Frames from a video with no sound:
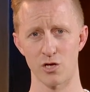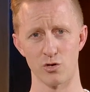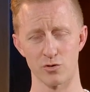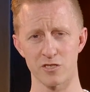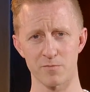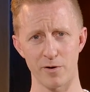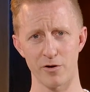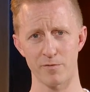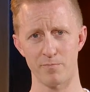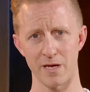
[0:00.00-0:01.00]
Your
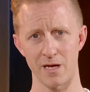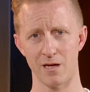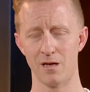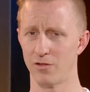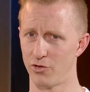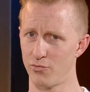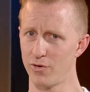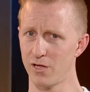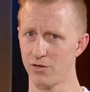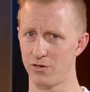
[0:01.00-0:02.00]
spirit being the
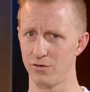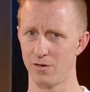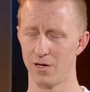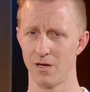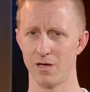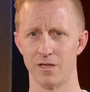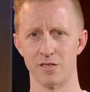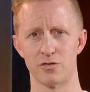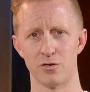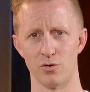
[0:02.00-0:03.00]
real you.
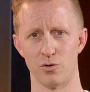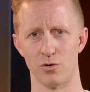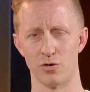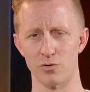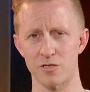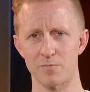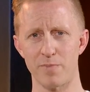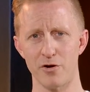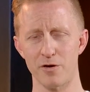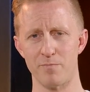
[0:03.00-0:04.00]
Your
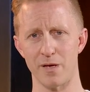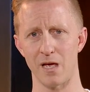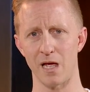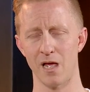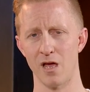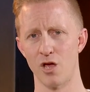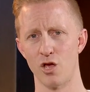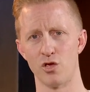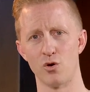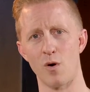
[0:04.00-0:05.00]
spirit being
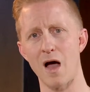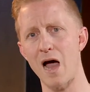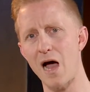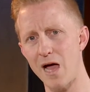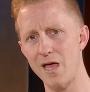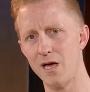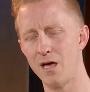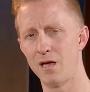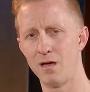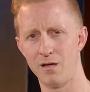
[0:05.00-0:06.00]
your
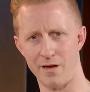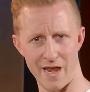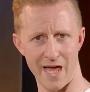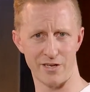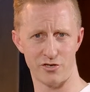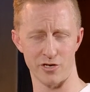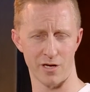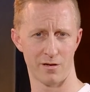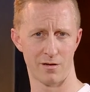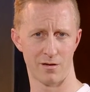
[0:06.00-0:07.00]
higher
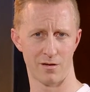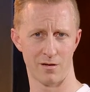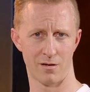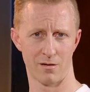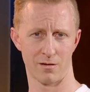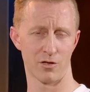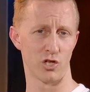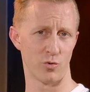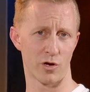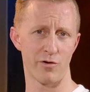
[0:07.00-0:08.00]
nature.
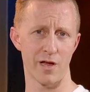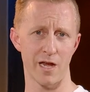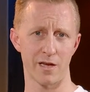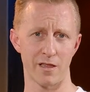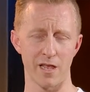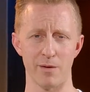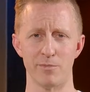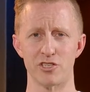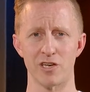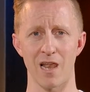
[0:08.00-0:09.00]
You were created in the
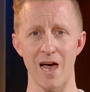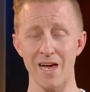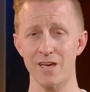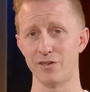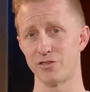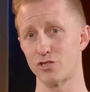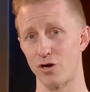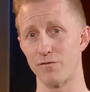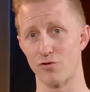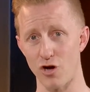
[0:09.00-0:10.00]
image and likeness
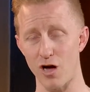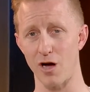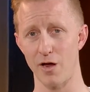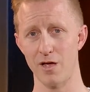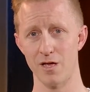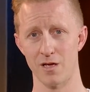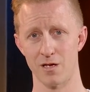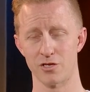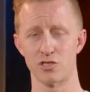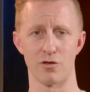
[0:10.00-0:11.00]
of God.
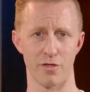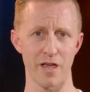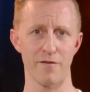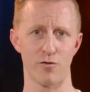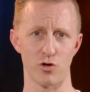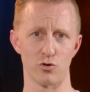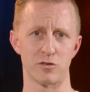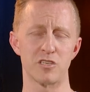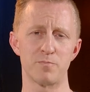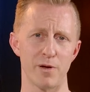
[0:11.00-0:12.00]
So therefore, your
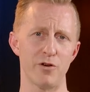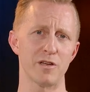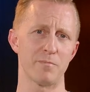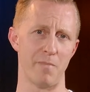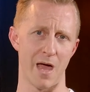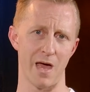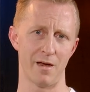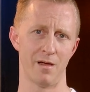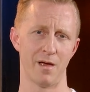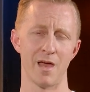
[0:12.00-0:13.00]
spirit
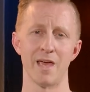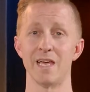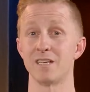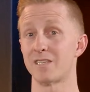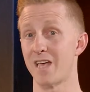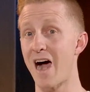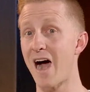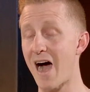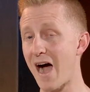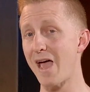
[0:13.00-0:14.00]
man is the
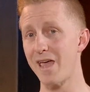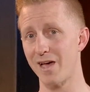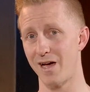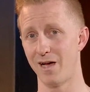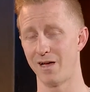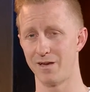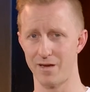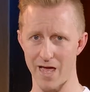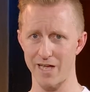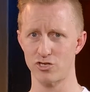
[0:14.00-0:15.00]
higher
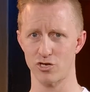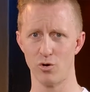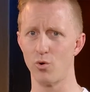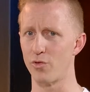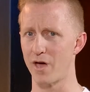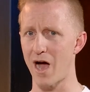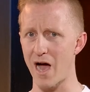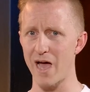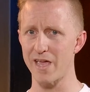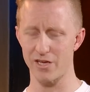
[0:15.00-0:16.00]
nature, or the
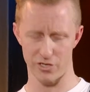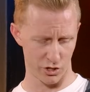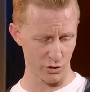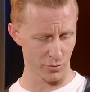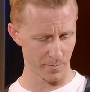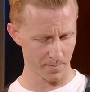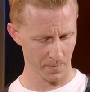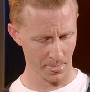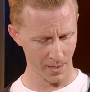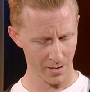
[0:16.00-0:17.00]
higher you.
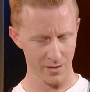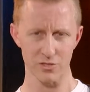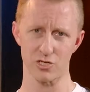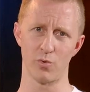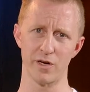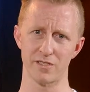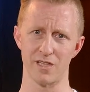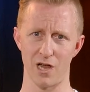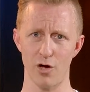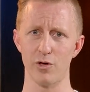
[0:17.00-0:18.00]
So what is
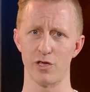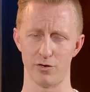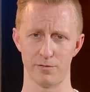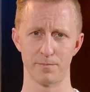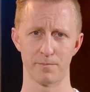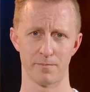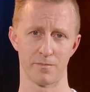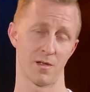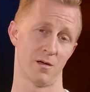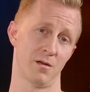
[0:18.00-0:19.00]
the lower you?
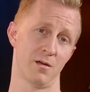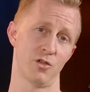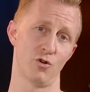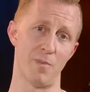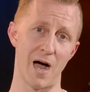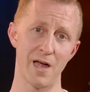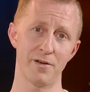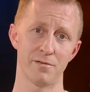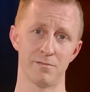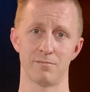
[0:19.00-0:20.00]
Your
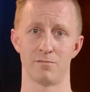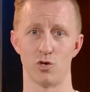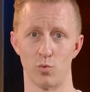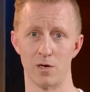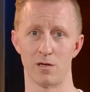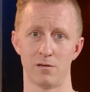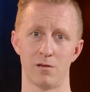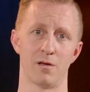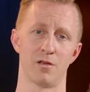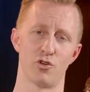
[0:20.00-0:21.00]
mind, your will,
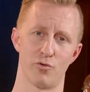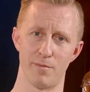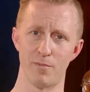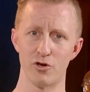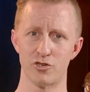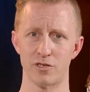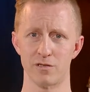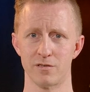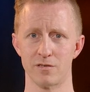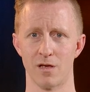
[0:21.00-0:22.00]
your
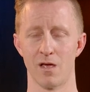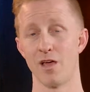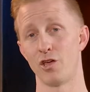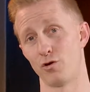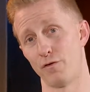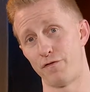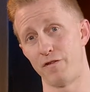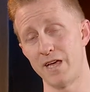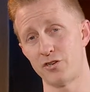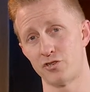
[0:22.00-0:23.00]
emotions, your
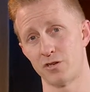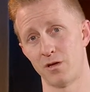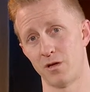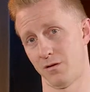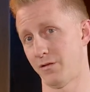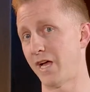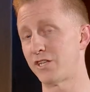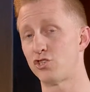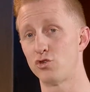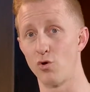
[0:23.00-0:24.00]
flesh.
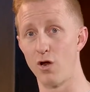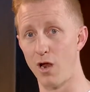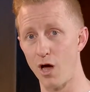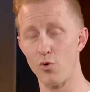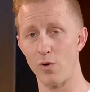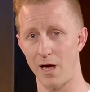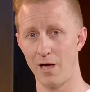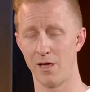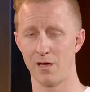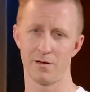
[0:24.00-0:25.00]
That's your
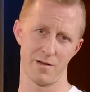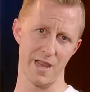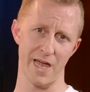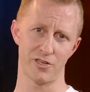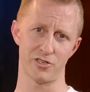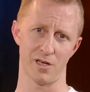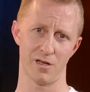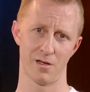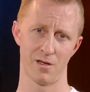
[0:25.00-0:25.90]
lower nature.